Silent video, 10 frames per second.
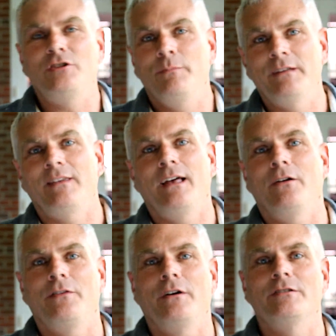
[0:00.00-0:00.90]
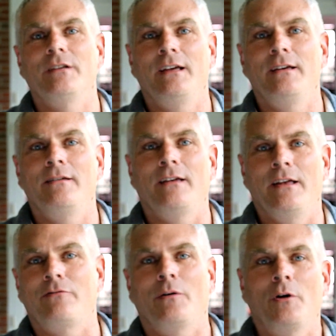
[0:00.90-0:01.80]
In case you missed that on
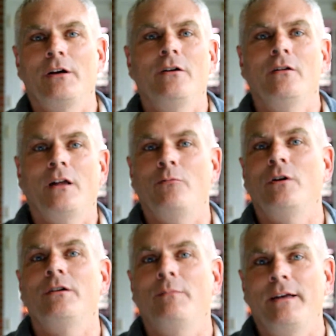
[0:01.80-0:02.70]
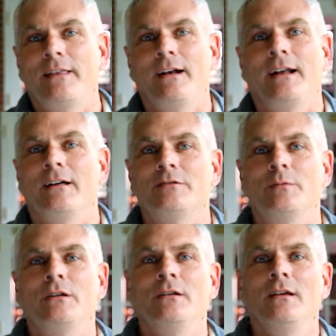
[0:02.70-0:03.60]
Thursday and from our hill, I wanted to make that
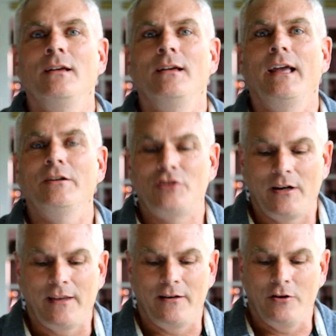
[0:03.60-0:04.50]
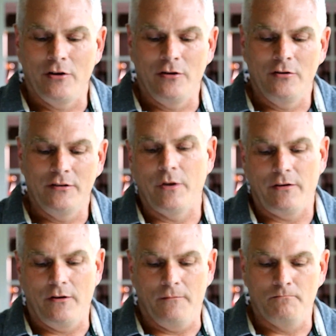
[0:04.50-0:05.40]
announcement and share that good
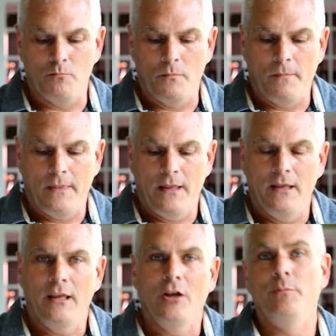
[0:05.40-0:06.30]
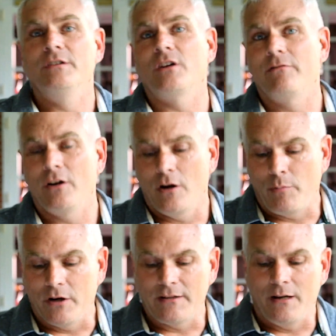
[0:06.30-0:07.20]
news with you. He'll be
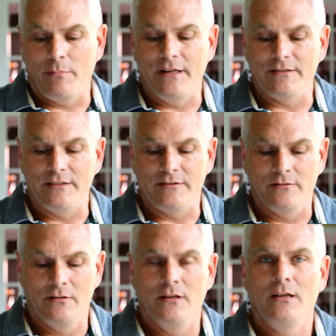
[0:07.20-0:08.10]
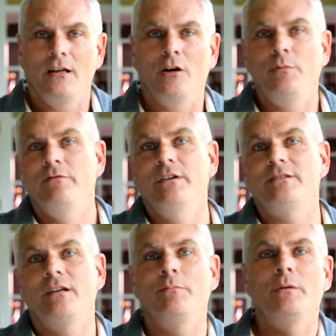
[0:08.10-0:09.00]
serving on a part-time basis. He'll be
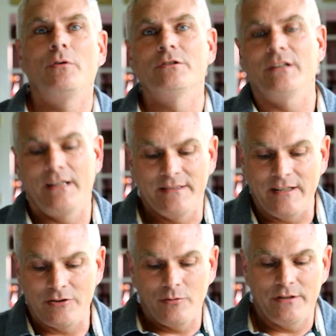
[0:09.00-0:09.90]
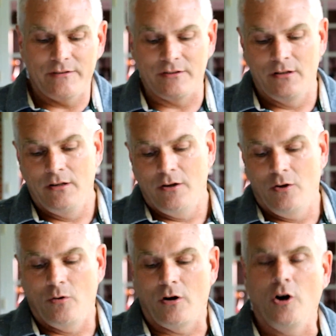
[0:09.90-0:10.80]
visiting members and
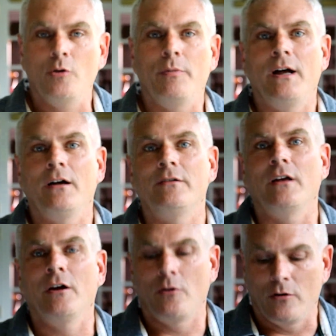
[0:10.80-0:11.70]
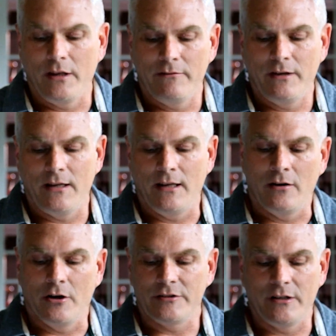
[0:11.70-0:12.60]
constituents who are homebound and or
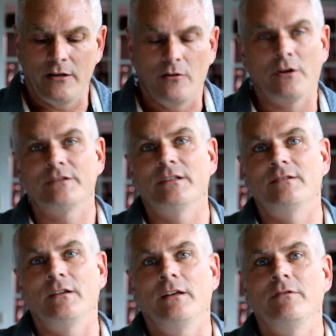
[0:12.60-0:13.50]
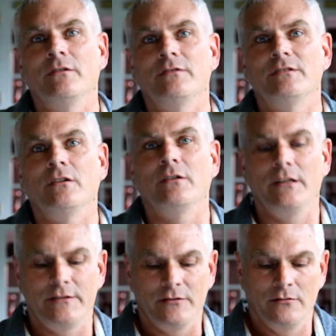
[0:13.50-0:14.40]
living in nursing or assisted living
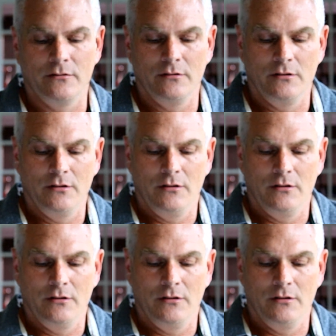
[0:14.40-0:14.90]
facilities.